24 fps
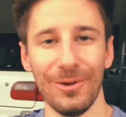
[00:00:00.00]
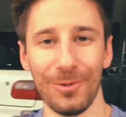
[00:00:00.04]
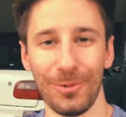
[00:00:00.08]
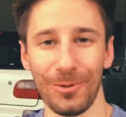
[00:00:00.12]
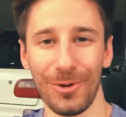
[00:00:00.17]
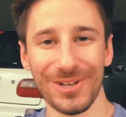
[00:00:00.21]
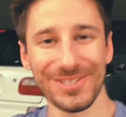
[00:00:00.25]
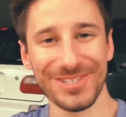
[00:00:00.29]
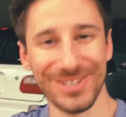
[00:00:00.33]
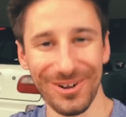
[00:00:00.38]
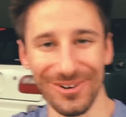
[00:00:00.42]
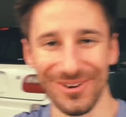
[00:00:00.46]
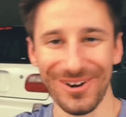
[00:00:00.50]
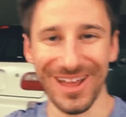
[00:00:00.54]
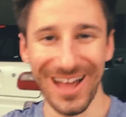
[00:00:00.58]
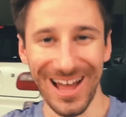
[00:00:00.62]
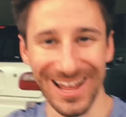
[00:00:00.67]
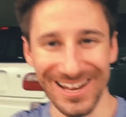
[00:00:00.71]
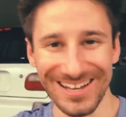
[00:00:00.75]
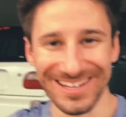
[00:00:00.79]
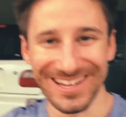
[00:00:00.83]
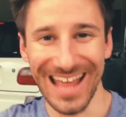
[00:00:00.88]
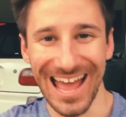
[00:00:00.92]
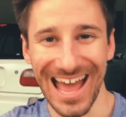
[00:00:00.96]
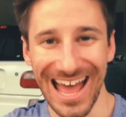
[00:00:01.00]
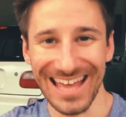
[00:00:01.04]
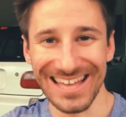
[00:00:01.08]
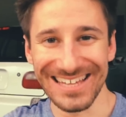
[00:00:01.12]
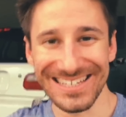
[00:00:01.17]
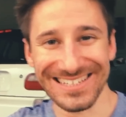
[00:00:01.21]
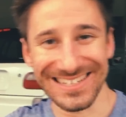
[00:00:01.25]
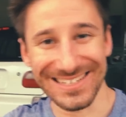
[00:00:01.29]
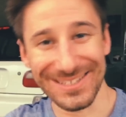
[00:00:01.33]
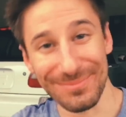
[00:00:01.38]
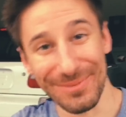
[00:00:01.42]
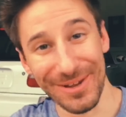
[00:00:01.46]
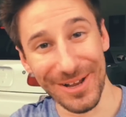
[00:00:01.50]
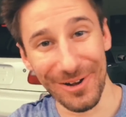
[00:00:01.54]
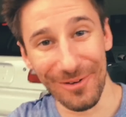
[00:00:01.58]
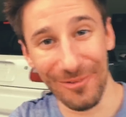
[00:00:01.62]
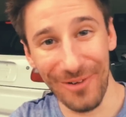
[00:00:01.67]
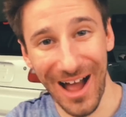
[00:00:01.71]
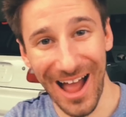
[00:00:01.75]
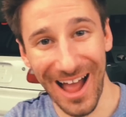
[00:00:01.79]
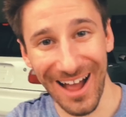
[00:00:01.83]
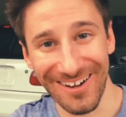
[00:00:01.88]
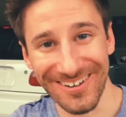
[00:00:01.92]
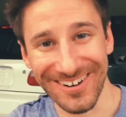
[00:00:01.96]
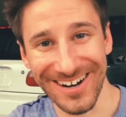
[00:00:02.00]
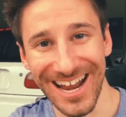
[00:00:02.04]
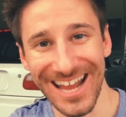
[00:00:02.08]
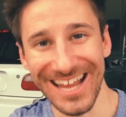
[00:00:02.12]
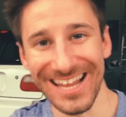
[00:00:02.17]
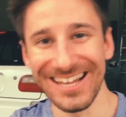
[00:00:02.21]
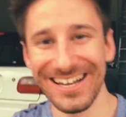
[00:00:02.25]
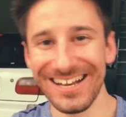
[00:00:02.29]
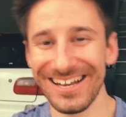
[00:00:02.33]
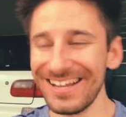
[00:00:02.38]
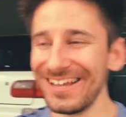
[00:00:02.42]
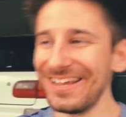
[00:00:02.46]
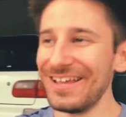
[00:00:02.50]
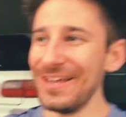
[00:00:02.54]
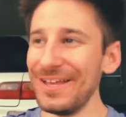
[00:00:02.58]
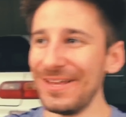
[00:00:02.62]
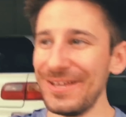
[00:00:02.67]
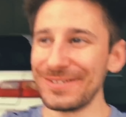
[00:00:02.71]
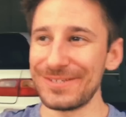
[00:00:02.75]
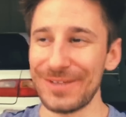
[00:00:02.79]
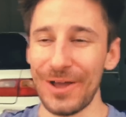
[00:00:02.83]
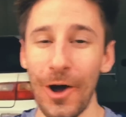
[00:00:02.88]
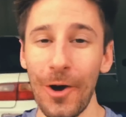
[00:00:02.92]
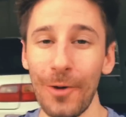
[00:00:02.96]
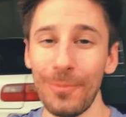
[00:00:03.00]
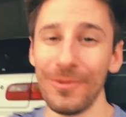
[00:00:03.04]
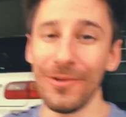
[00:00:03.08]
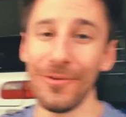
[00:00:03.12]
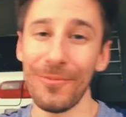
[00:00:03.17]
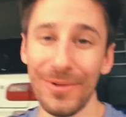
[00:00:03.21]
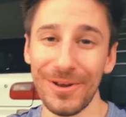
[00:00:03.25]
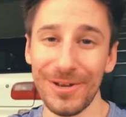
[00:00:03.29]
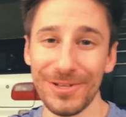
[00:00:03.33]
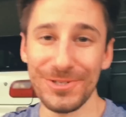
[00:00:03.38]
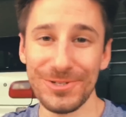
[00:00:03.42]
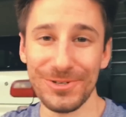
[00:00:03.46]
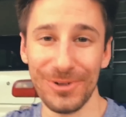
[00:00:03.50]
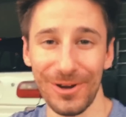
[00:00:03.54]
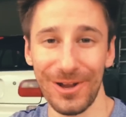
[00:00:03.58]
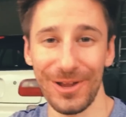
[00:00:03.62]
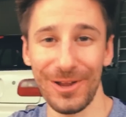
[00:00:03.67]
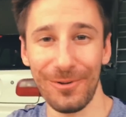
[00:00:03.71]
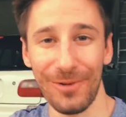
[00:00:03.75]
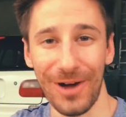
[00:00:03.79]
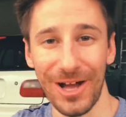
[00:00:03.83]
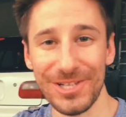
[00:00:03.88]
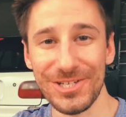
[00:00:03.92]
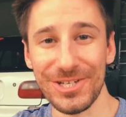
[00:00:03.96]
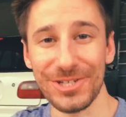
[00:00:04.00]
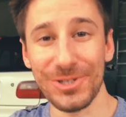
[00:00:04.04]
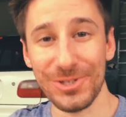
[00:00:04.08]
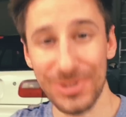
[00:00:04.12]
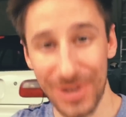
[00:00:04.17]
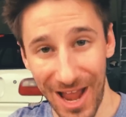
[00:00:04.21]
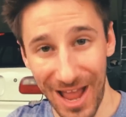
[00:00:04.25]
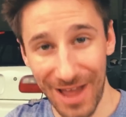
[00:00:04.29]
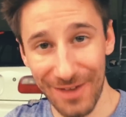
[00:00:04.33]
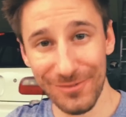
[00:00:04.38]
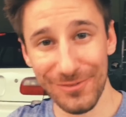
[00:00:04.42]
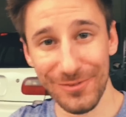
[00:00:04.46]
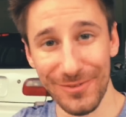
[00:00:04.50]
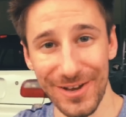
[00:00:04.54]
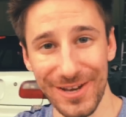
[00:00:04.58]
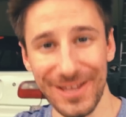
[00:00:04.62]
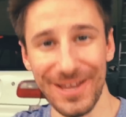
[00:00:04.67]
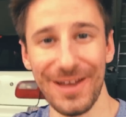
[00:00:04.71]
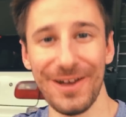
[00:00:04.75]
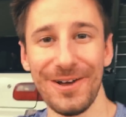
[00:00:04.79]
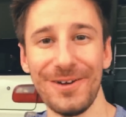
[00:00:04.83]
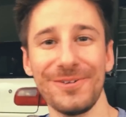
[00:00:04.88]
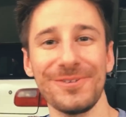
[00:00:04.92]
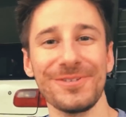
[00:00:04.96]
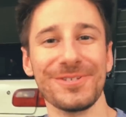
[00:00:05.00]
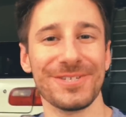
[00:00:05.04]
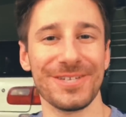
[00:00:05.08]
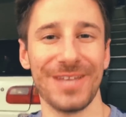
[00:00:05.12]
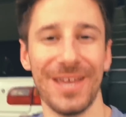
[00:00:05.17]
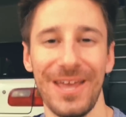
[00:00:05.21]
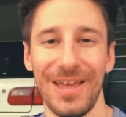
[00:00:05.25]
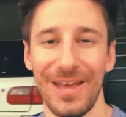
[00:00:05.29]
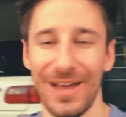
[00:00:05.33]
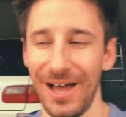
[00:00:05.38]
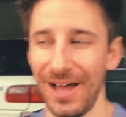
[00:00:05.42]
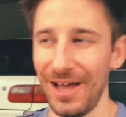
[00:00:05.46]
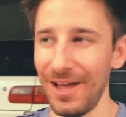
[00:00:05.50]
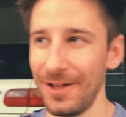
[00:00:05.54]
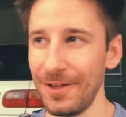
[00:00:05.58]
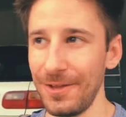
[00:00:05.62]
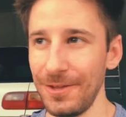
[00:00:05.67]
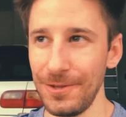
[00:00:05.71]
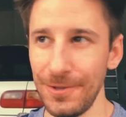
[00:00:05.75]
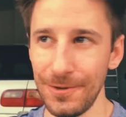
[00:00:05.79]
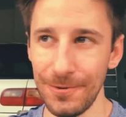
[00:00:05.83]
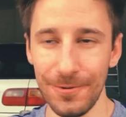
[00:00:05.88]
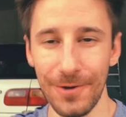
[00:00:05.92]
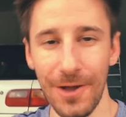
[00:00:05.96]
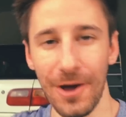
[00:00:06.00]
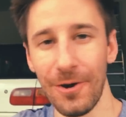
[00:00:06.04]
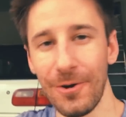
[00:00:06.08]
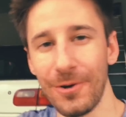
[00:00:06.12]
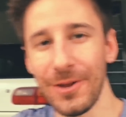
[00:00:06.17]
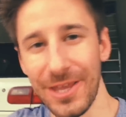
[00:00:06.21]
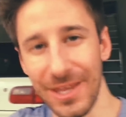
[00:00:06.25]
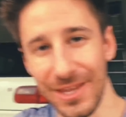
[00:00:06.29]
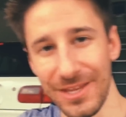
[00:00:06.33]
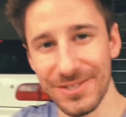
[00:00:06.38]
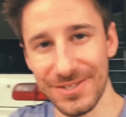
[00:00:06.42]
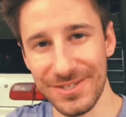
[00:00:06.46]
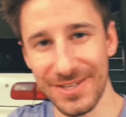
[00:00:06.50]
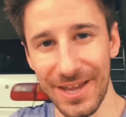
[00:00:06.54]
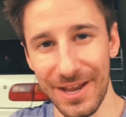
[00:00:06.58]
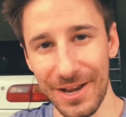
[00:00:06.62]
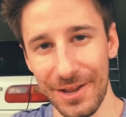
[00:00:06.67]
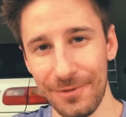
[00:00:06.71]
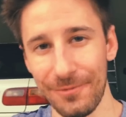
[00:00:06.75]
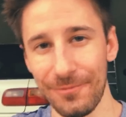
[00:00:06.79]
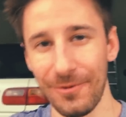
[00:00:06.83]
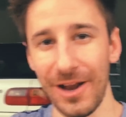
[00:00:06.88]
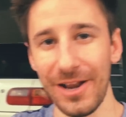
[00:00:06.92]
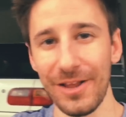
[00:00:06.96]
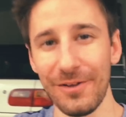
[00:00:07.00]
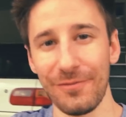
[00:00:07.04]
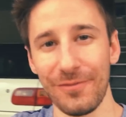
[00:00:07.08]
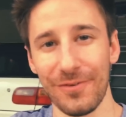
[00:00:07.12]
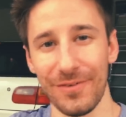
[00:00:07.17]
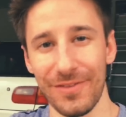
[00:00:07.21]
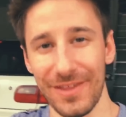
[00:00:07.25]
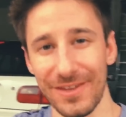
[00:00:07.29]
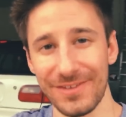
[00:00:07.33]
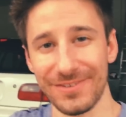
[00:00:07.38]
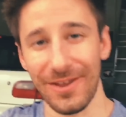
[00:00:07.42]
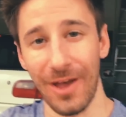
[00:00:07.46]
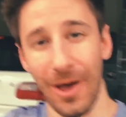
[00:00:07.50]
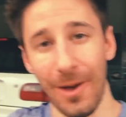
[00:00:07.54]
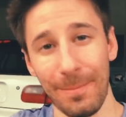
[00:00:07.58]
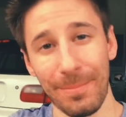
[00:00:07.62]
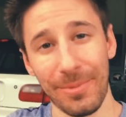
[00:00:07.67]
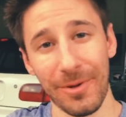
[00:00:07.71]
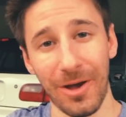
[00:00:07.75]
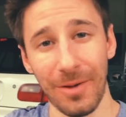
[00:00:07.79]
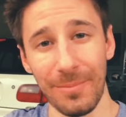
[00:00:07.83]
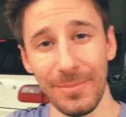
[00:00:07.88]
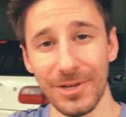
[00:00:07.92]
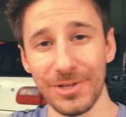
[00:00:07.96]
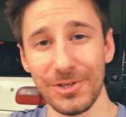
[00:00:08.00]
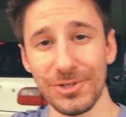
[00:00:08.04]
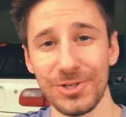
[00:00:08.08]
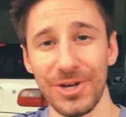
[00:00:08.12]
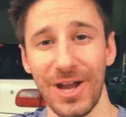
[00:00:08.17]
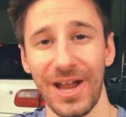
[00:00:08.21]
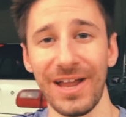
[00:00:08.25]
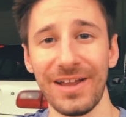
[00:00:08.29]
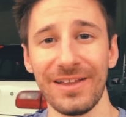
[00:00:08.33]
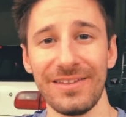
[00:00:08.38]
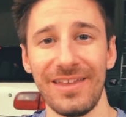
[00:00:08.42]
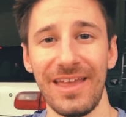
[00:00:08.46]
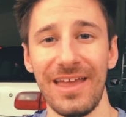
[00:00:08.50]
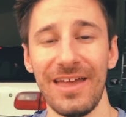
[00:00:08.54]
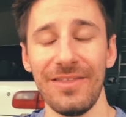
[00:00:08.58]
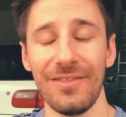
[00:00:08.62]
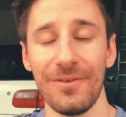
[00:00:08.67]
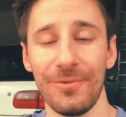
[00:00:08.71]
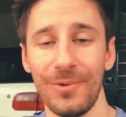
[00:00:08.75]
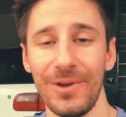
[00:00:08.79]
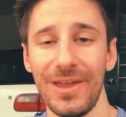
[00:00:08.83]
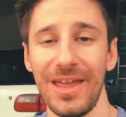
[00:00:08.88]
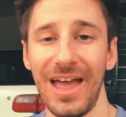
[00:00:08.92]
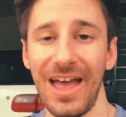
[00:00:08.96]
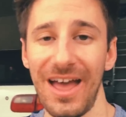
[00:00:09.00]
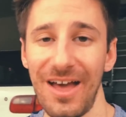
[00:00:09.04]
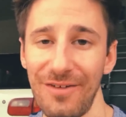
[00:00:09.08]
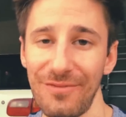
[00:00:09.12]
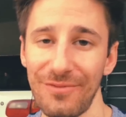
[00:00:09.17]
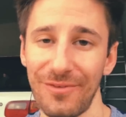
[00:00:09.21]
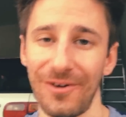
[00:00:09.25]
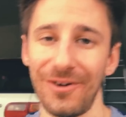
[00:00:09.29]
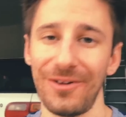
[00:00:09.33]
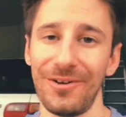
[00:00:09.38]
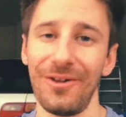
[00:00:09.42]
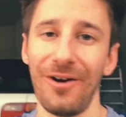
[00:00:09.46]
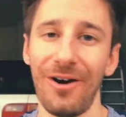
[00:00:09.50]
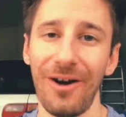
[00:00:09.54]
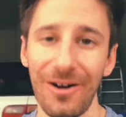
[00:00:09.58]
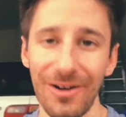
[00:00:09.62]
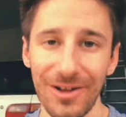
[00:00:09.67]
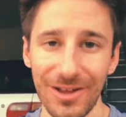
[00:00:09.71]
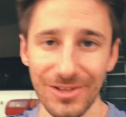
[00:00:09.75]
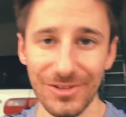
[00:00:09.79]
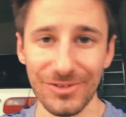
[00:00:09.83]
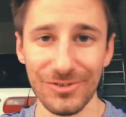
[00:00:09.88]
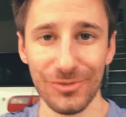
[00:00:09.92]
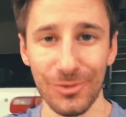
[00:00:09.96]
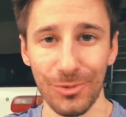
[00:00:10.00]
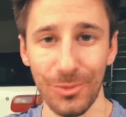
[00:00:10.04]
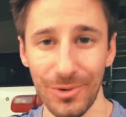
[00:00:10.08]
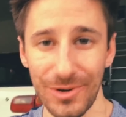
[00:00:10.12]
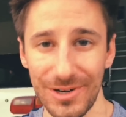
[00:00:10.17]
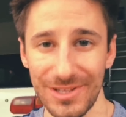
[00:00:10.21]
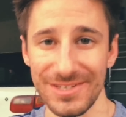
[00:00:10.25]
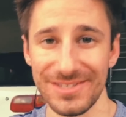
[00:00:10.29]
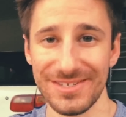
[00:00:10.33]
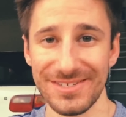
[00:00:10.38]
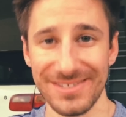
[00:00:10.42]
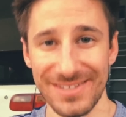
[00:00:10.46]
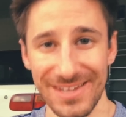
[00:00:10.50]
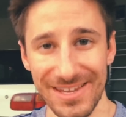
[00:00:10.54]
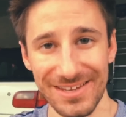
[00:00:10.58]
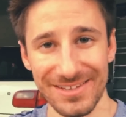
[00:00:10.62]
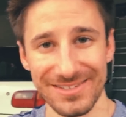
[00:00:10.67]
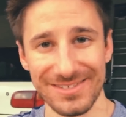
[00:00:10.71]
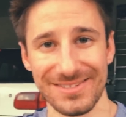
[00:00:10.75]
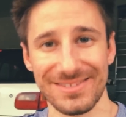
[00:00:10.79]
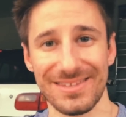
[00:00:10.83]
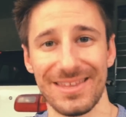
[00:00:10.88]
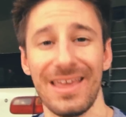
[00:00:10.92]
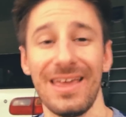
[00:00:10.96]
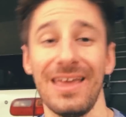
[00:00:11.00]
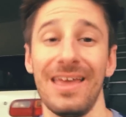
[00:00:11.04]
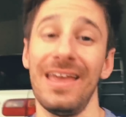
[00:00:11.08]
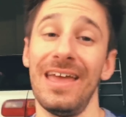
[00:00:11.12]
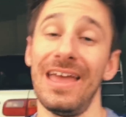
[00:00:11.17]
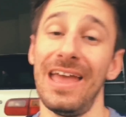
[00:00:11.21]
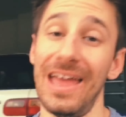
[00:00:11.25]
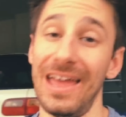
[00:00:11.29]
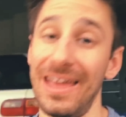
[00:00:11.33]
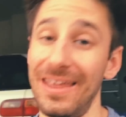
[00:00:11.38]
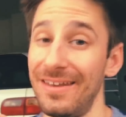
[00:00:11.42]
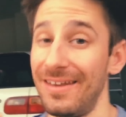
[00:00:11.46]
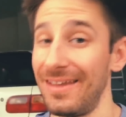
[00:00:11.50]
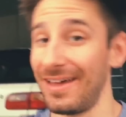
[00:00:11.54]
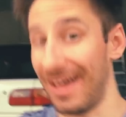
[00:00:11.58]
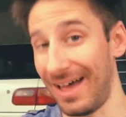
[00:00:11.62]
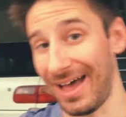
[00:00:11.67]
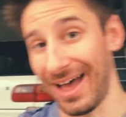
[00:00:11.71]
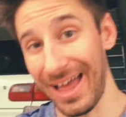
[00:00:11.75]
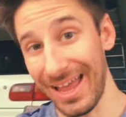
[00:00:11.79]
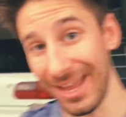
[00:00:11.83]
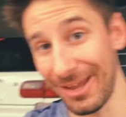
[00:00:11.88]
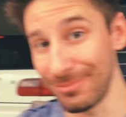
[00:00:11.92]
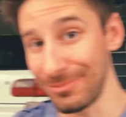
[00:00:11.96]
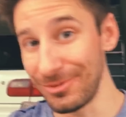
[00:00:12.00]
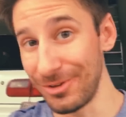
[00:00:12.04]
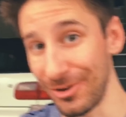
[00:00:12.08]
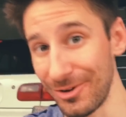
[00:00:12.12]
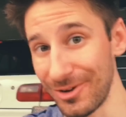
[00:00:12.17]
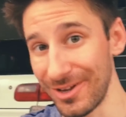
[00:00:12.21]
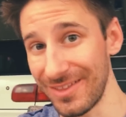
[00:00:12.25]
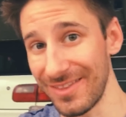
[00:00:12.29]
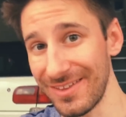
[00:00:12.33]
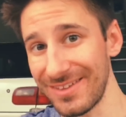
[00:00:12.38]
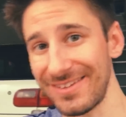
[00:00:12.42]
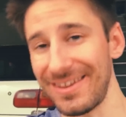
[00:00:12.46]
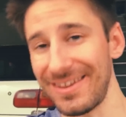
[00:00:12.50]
What's going on, you guys? It's been a while, right? So I hope you've been enjoying watching Trav's videos. You know he's getting ready for this upcoming track day that we have on August 26th, and I am doing the